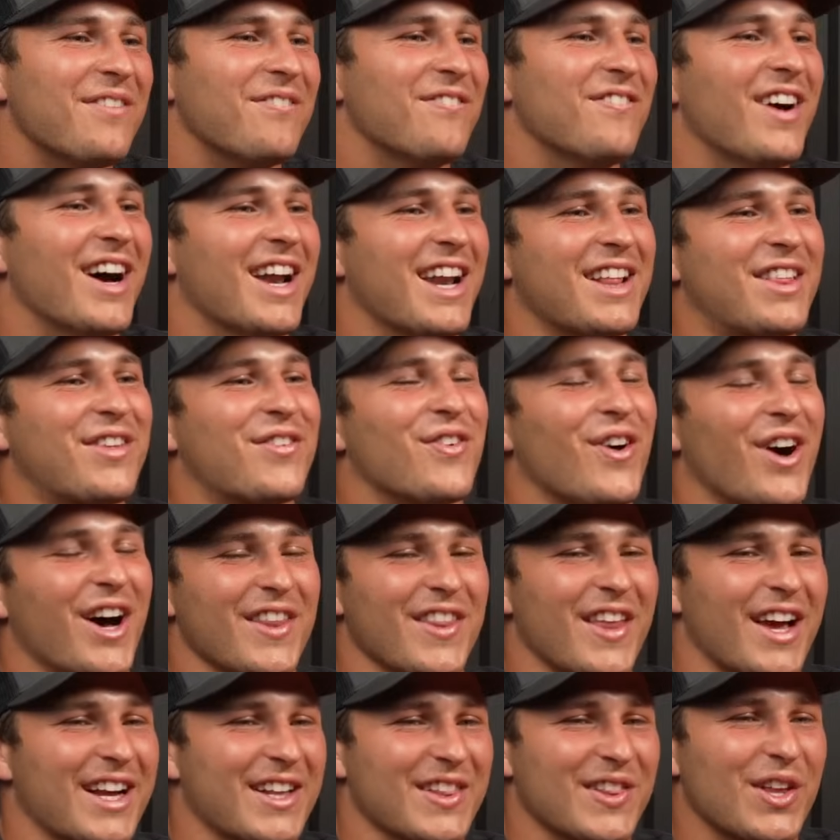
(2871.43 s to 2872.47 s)
But it's
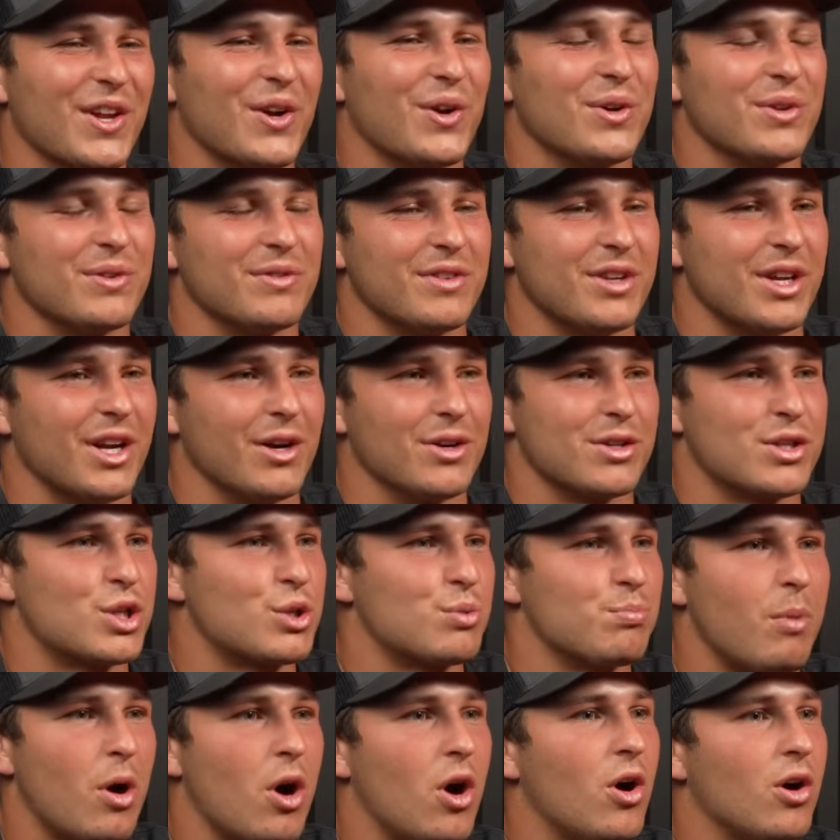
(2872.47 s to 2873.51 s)
fun, like little,
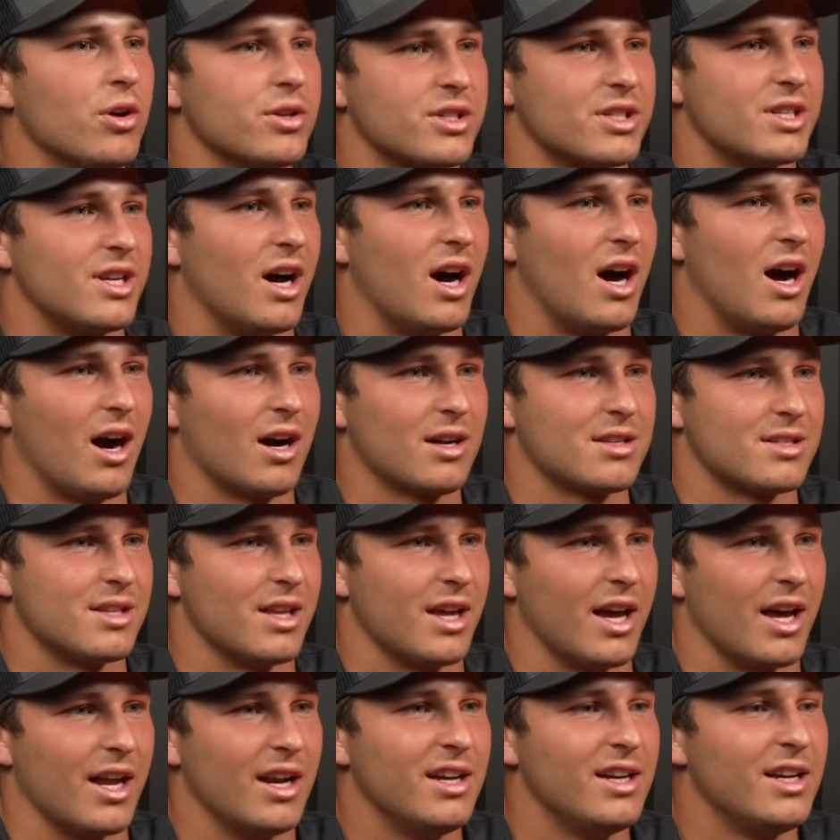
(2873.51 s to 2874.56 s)
small stocks
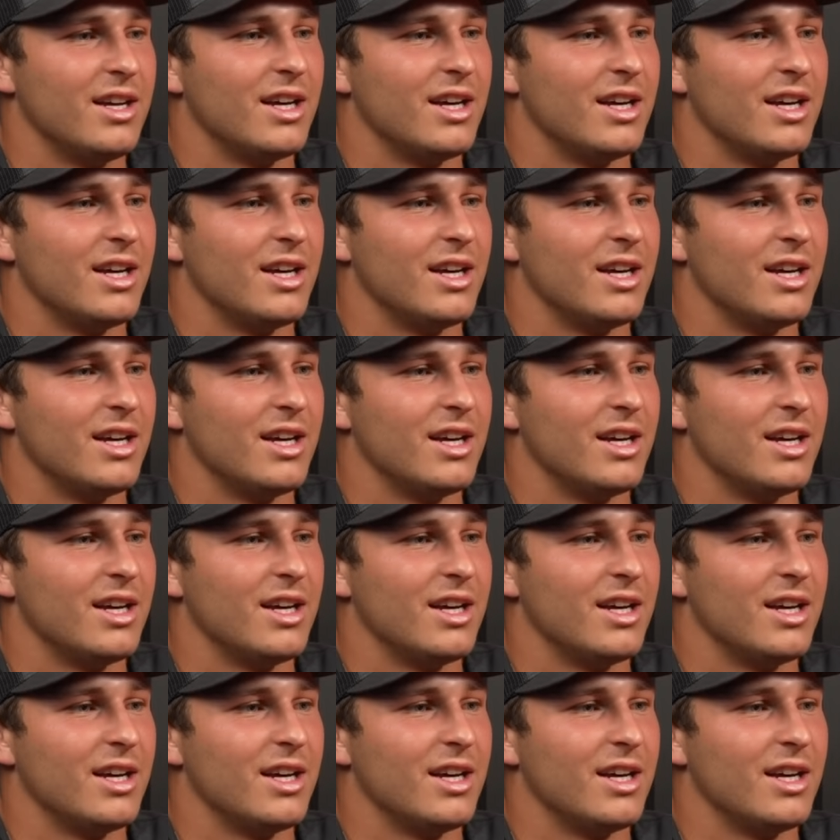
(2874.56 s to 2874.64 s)
that,